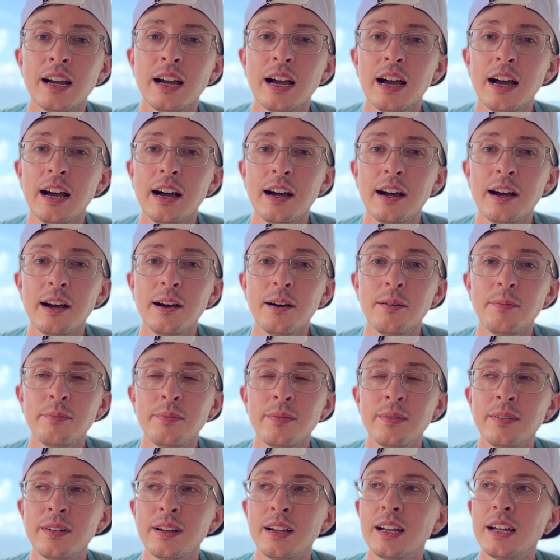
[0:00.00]
Um,
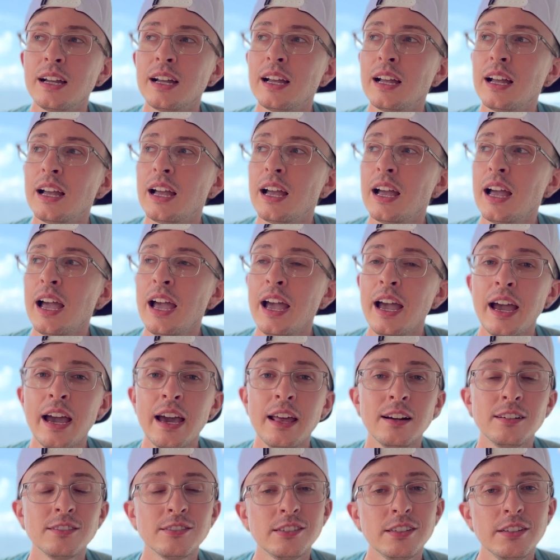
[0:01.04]

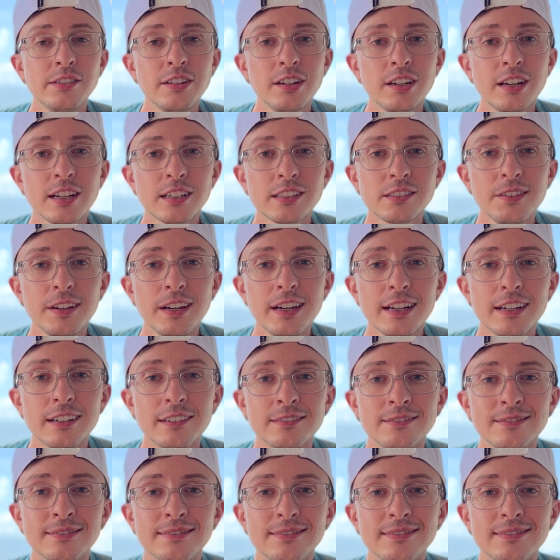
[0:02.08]
and I'll see you in the next video.
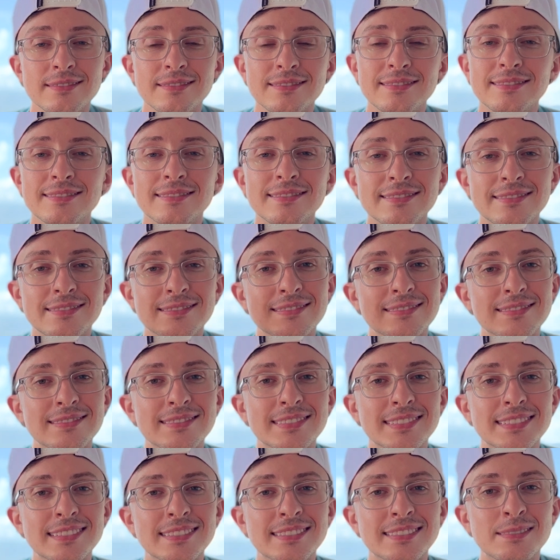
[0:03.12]

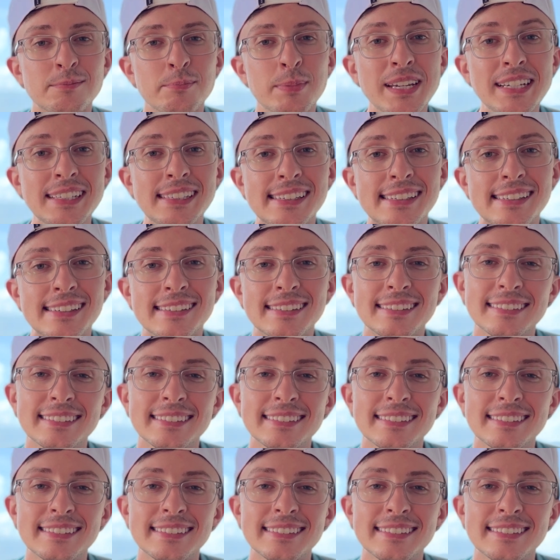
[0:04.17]
Peace.